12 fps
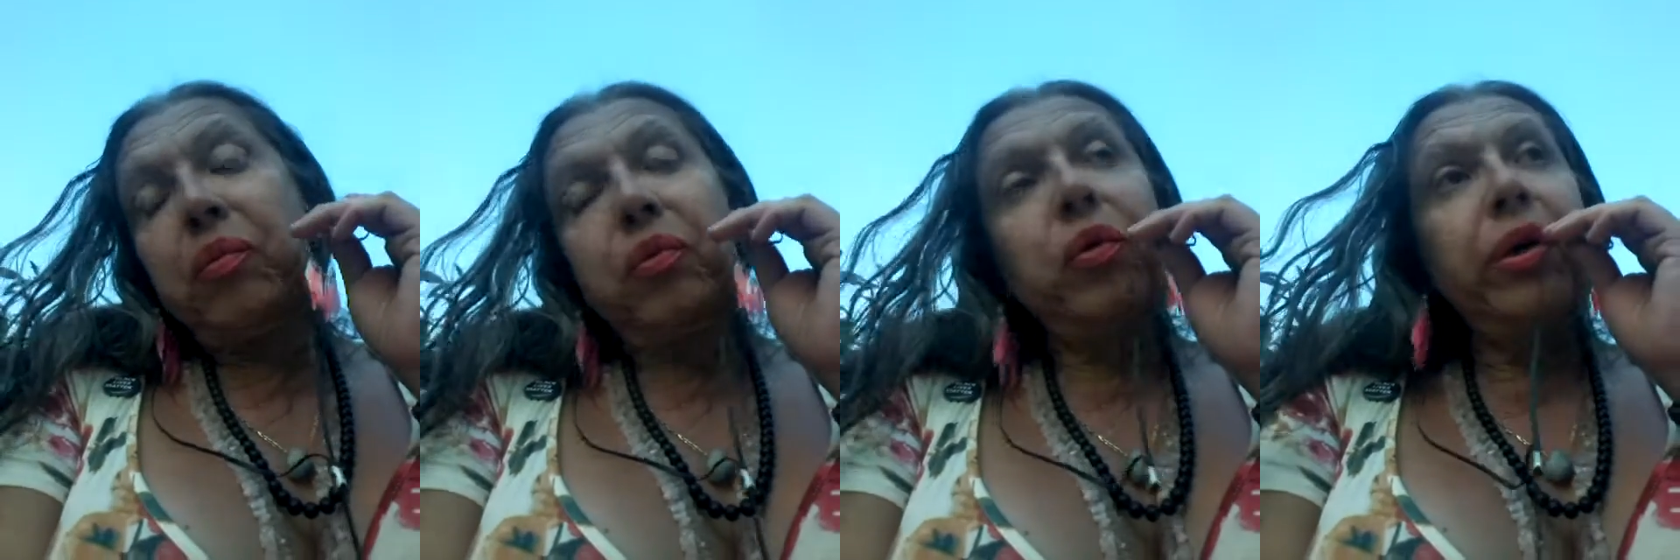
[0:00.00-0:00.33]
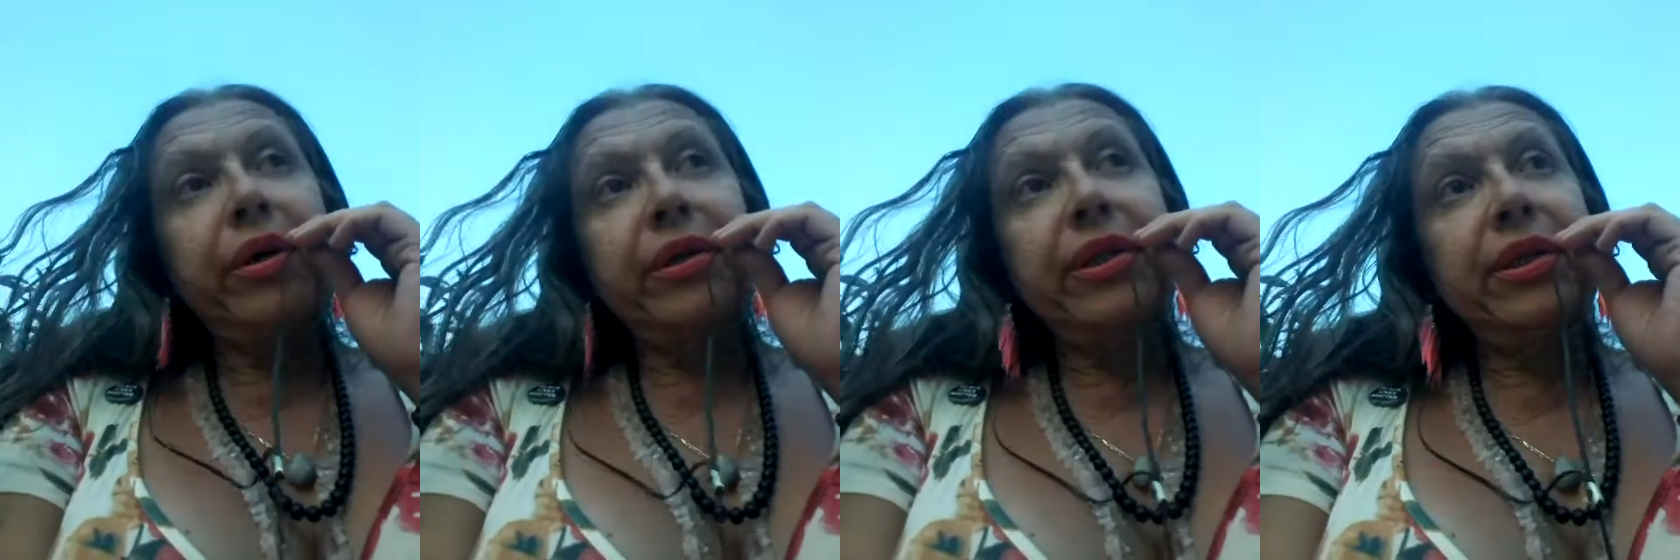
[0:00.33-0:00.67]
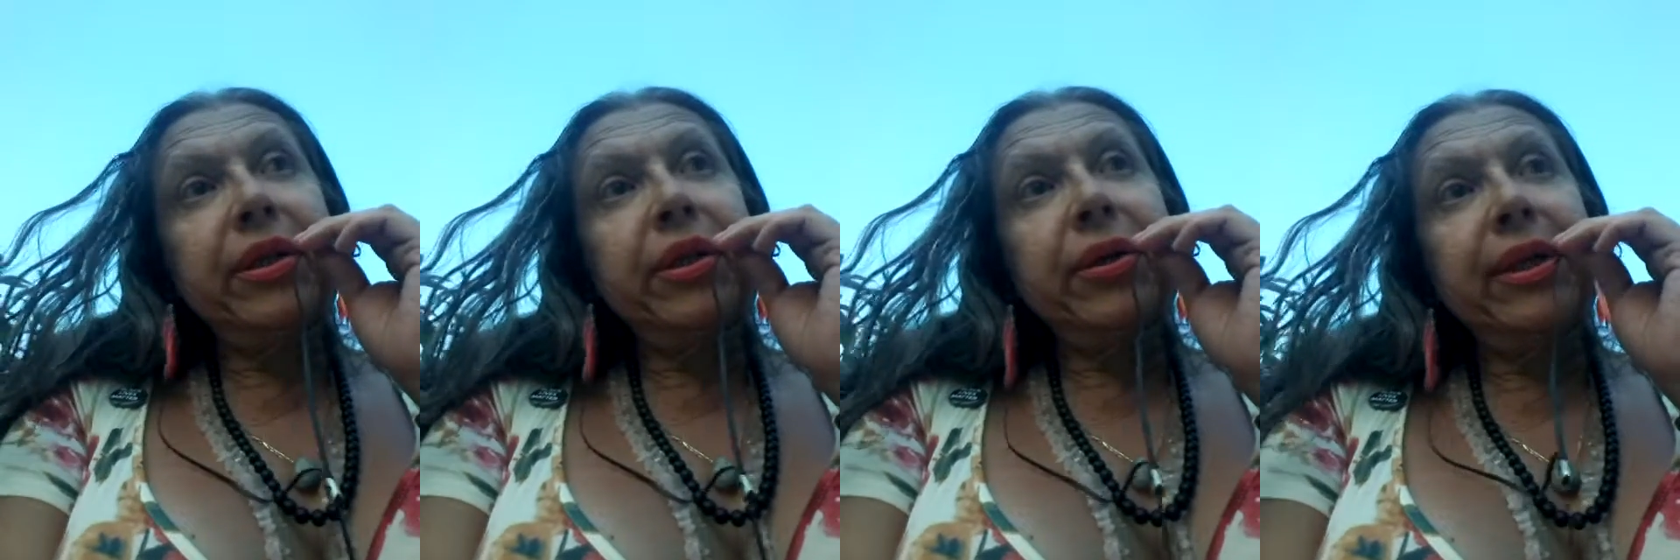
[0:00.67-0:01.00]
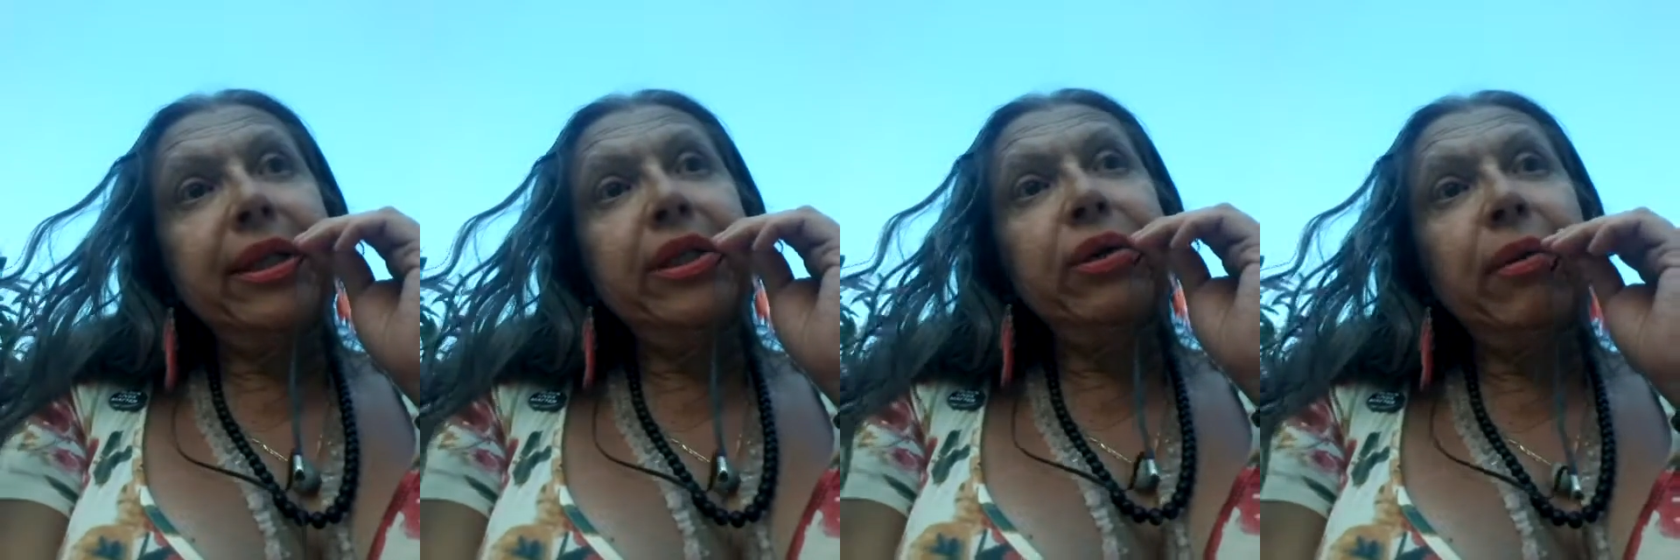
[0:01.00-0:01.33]
worse. You know,
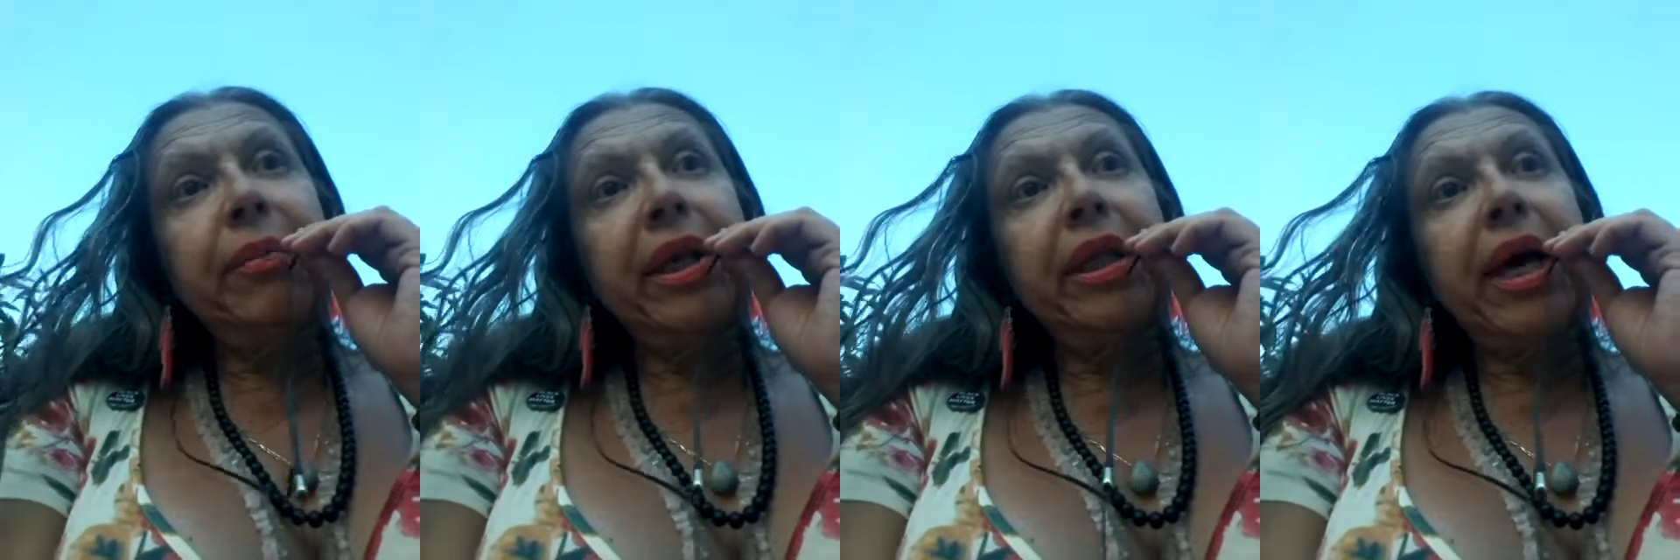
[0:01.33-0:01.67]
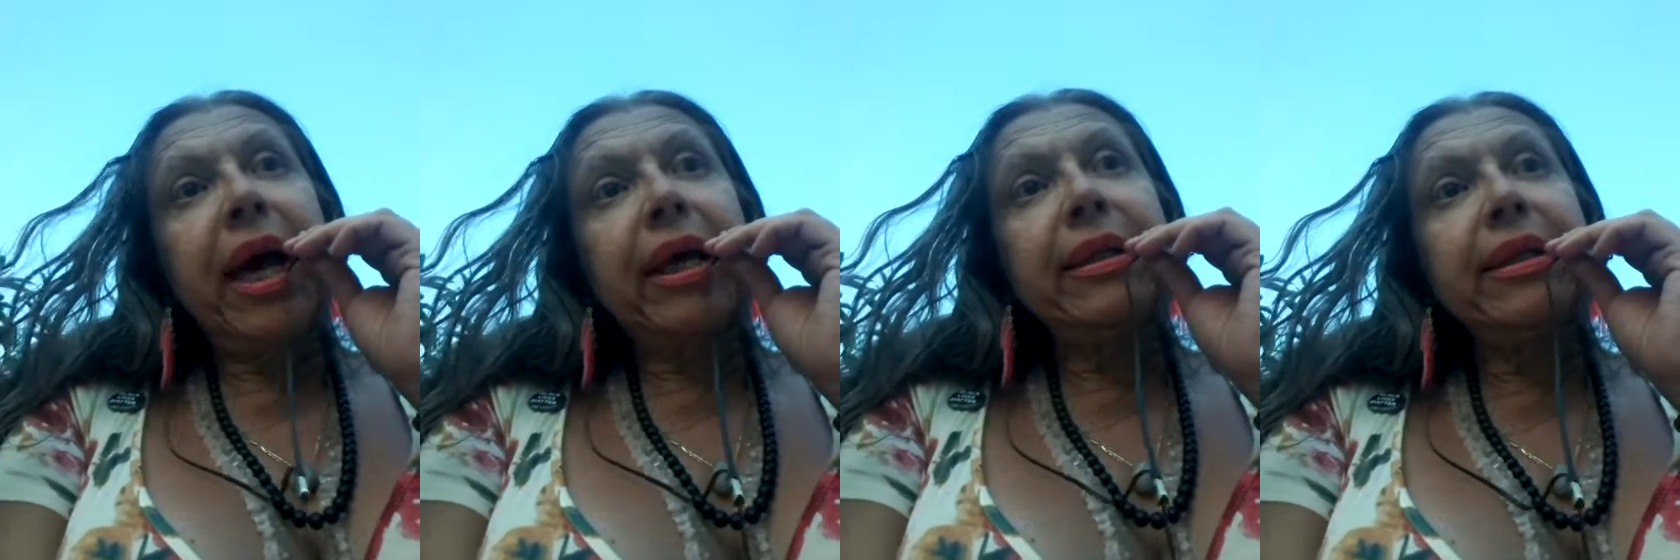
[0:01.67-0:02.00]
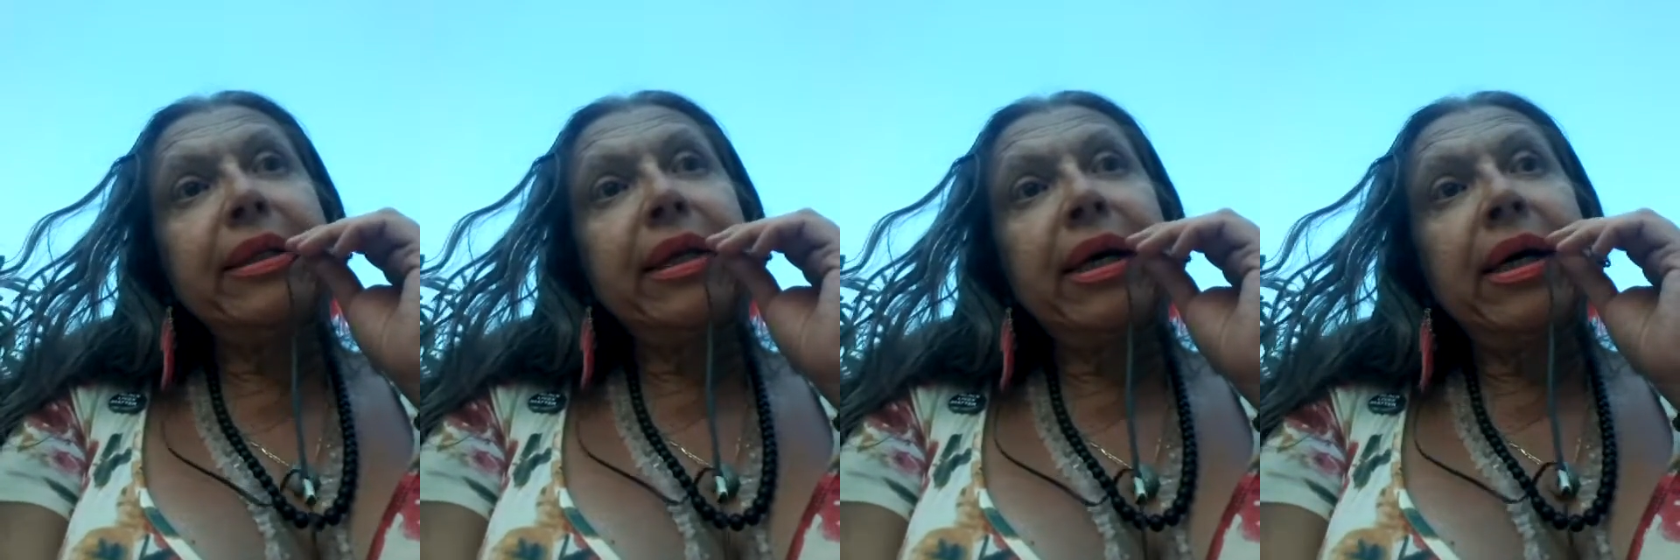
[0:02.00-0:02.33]
he told me that